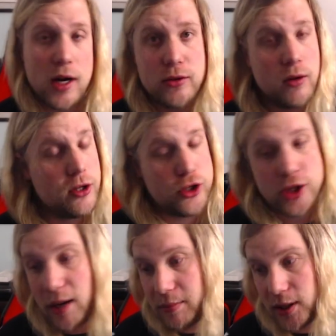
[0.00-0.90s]
I do all the
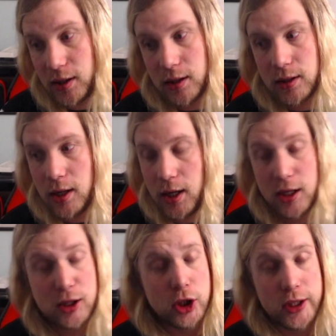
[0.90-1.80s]
shopping, uh,
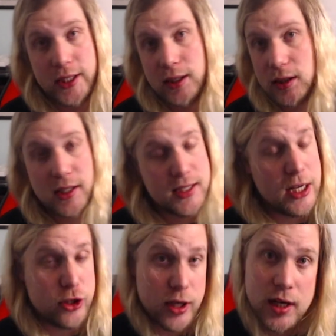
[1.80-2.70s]
cooking,
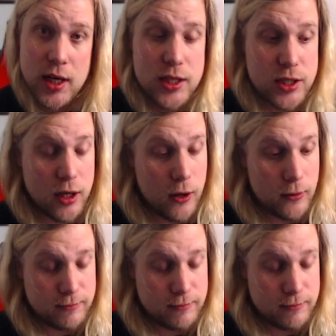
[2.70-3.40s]
etc. So,